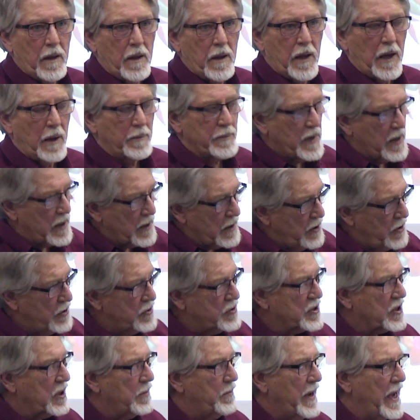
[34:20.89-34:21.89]
I'm going to
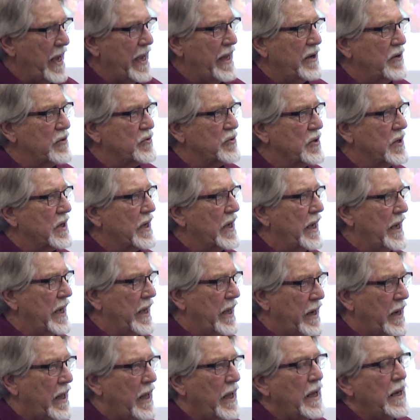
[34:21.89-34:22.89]
use tomatoes
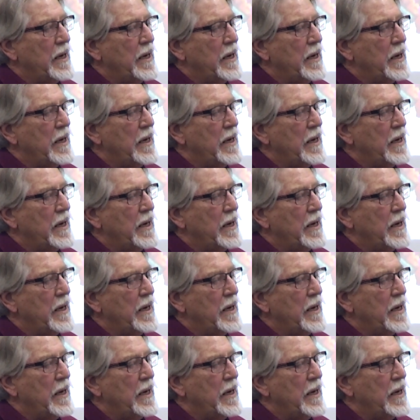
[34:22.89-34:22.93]
again.